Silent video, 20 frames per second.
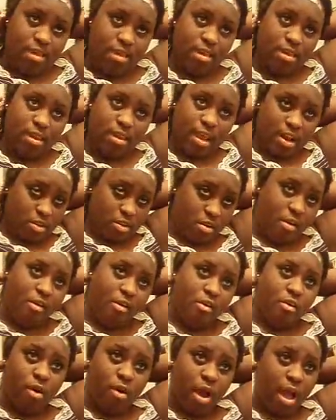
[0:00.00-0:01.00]
in a
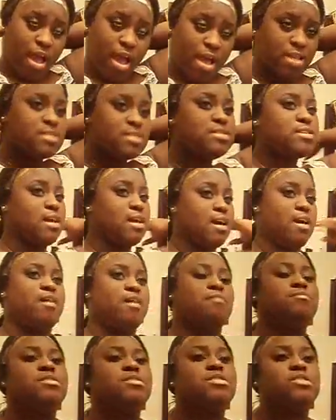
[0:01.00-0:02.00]
long time.